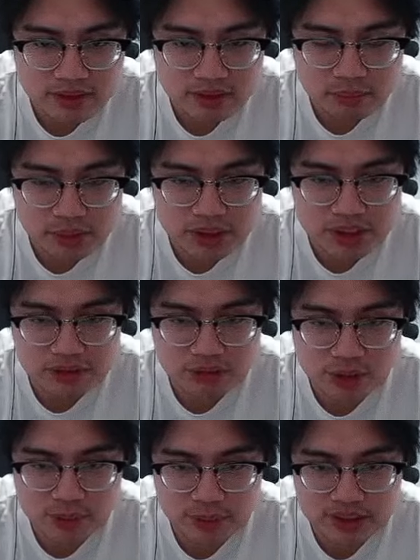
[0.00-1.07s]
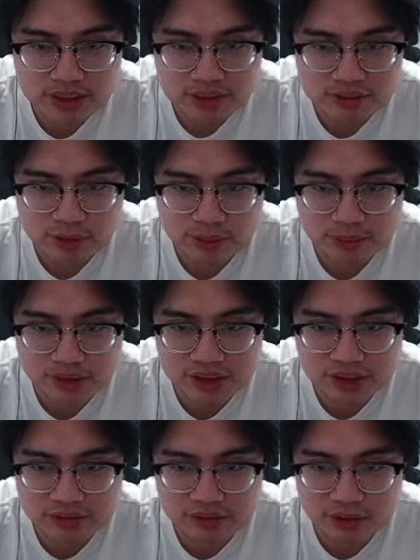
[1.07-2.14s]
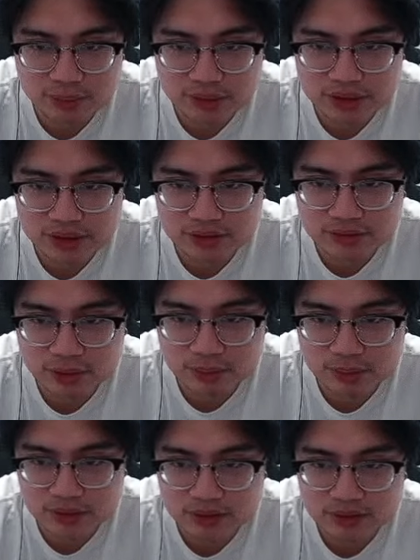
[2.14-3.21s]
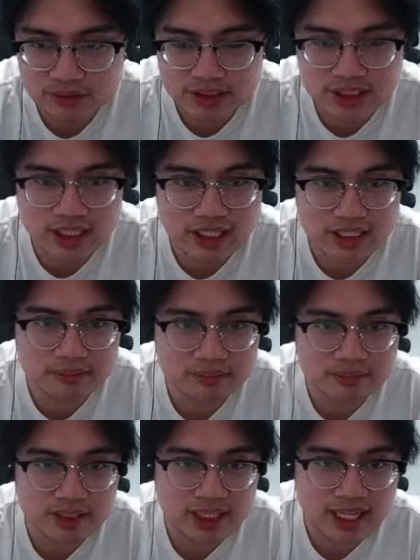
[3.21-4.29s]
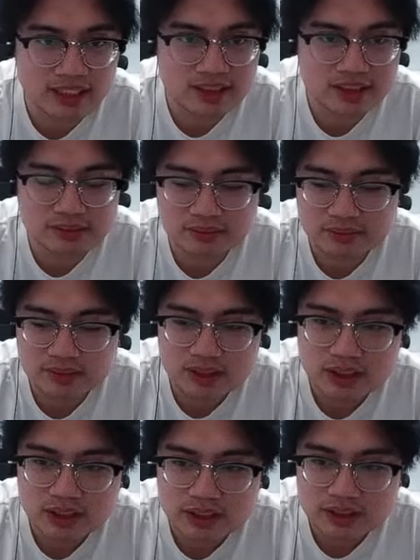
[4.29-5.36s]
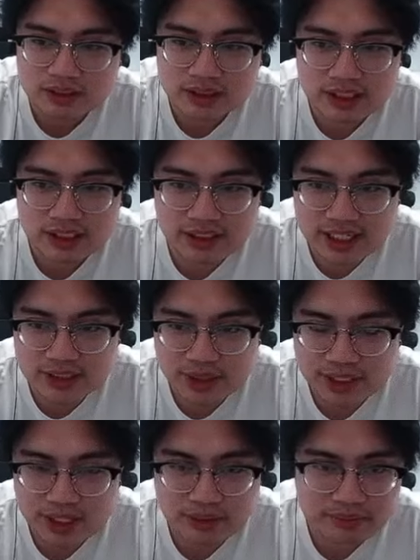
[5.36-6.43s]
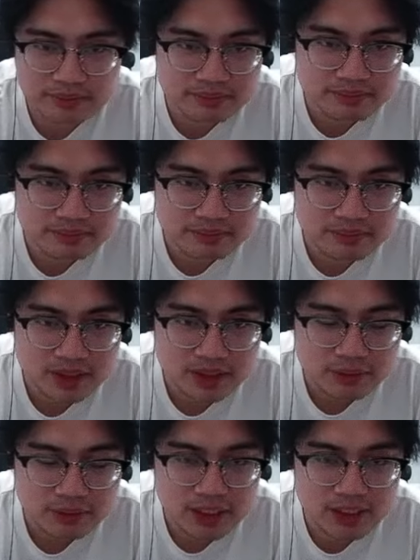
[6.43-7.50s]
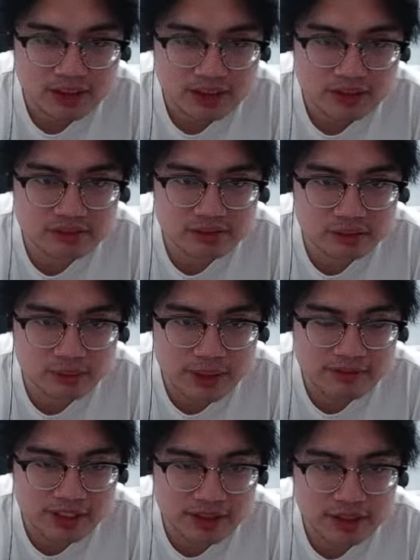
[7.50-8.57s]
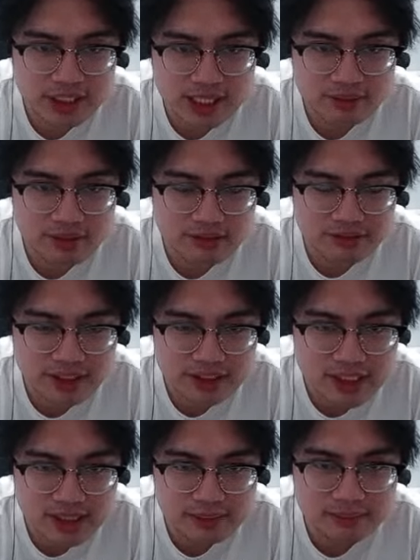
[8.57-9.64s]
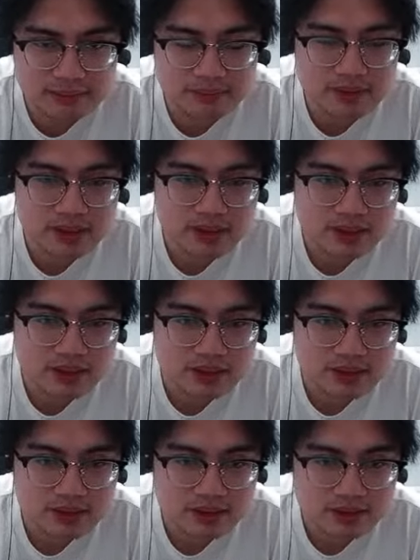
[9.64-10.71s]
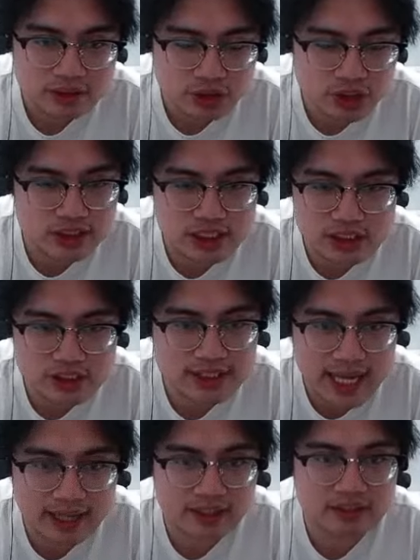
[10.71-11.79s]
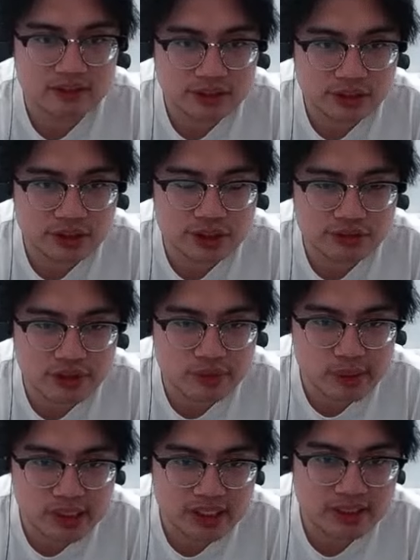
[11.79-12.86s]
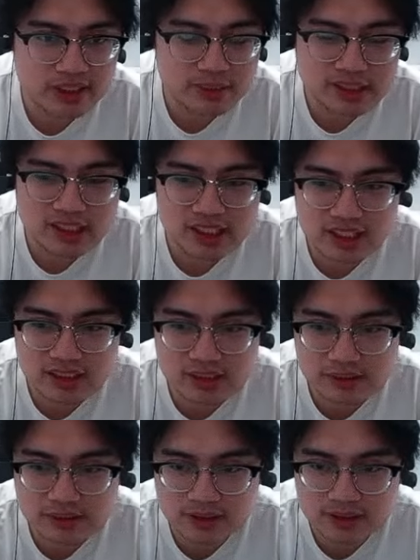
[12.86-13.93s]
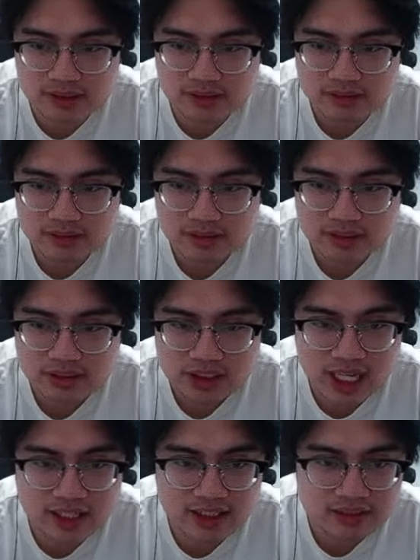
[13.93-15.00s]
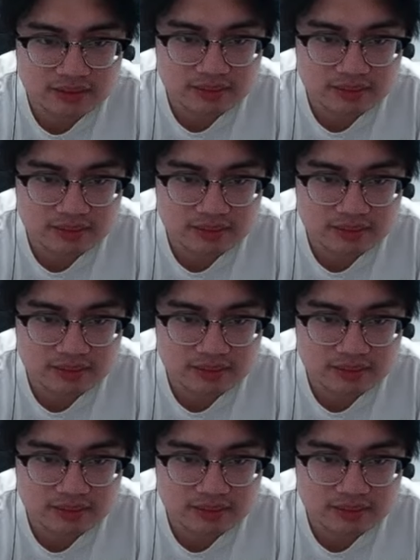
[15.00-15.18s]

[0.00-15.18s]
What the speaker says: Position 4, position 4, position 4, position 4, Sicilian S. Sicilian S right now. Really good wave clear. You cannot really freeze him. You just need to stack. Good survivability, especially against Lucas. Chang'e.